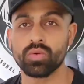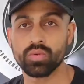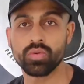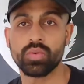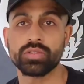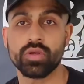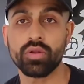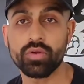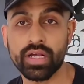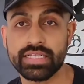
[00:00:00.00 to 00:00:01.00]
What's going
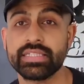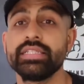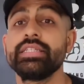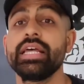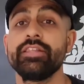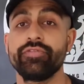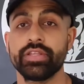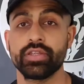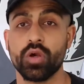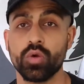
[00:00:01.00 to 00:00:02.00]
on, guys? In today's
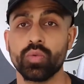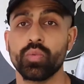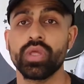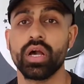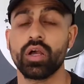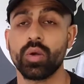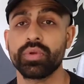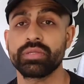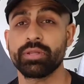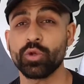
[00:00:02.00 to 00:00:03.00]
video, we are
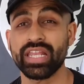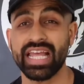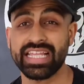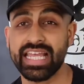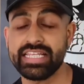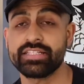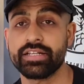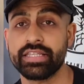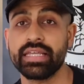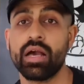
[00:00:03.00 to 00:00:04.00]
going to be looking at a case
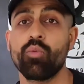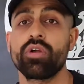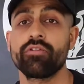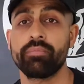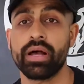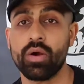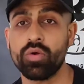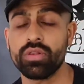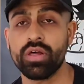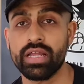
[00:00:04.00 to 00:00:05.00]
study at one of my
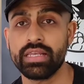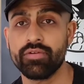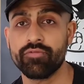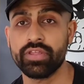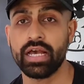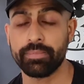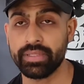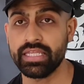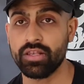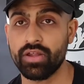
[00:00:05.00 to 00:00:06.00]
online
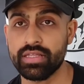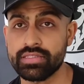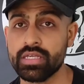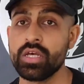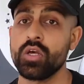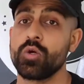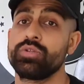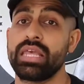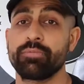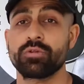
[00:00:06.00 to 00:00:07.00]
VIP clients who
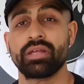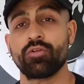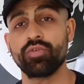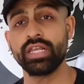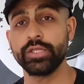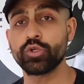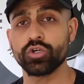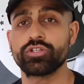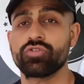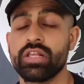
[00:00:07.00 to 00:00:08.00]
was able to make a really
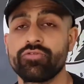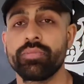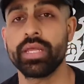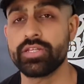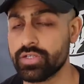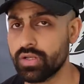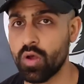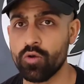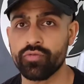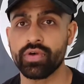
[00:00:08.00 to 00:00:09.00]
good transformation
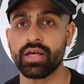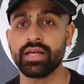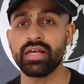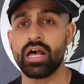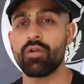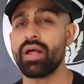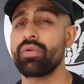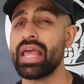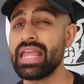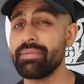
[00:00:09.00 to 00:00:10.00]
over
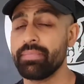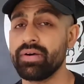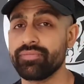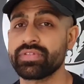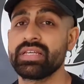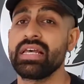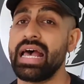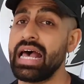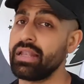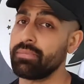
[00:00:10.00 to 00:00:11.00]
around 8 months.
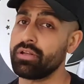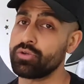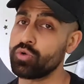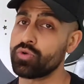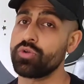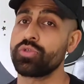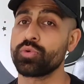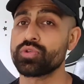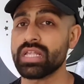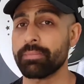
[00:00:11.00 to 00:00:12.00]
And I'm going to talk you
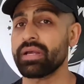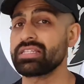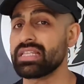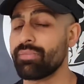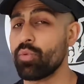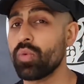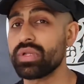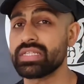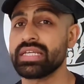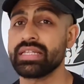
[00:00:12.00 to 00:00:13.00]
through step by step what
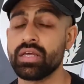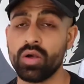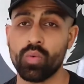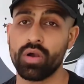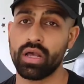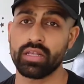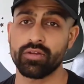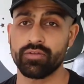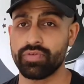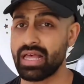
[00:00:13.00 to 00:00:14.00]
we did, what kind
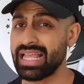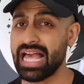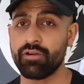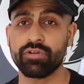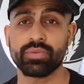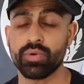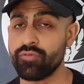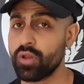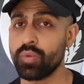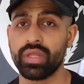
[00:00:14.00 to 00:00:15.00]
of calories we were
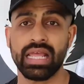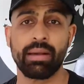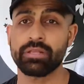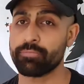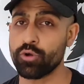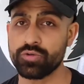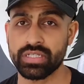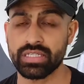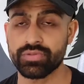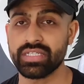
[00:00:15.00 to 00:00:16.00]
following, how much
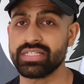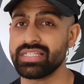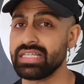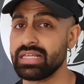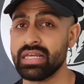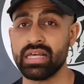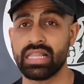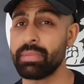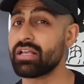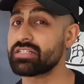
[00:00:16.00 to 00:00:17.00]
protein he was eating,
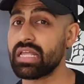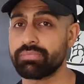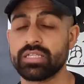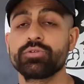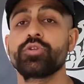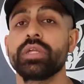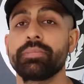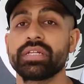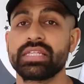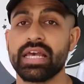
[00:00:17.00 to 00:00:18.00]
the amount of steps he was doing
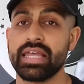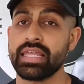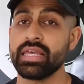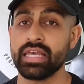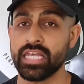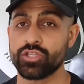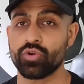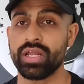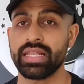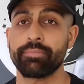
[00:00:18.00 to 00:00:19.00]
per day, his
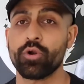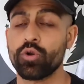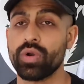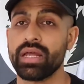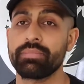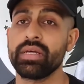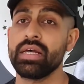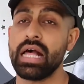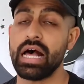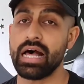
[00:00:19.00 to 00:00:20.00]
training program.
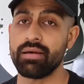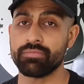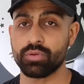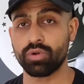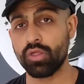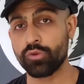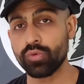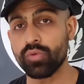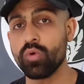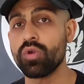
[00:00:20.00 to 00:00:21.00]
So we'll go
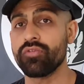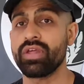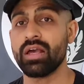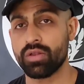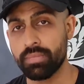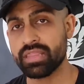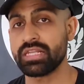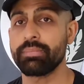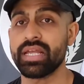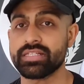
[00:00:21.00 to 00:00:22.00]
through all of it on a
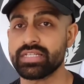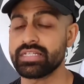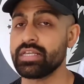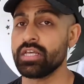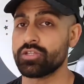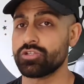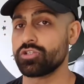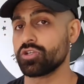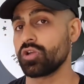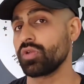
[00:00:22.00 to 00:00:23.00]
monthly basis just to
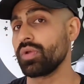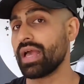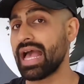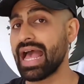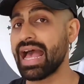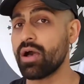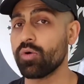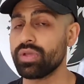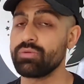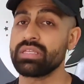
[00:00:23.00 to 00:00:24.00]
show you
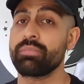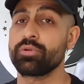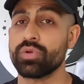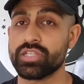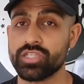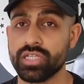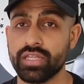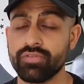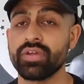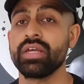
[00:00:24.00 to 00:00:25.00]
how he was able to achieve